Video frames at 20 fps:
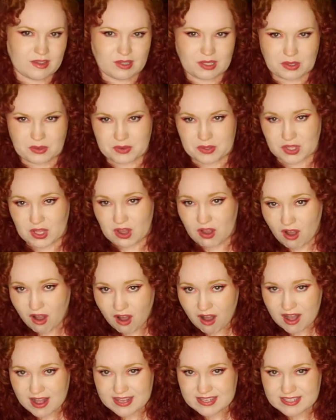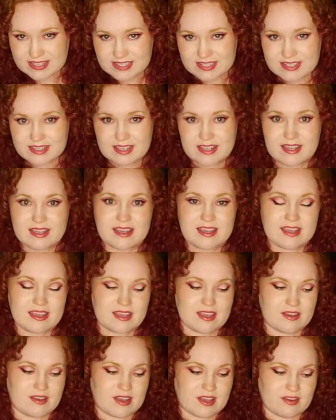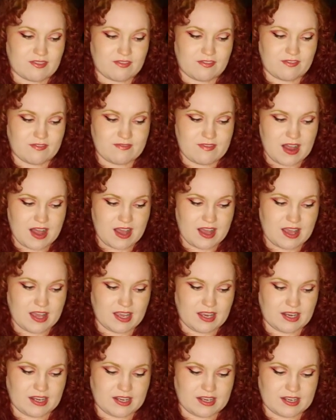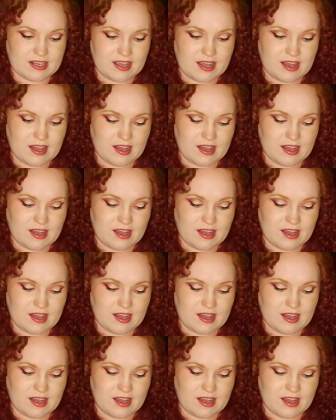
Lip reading: lower the cost. You can find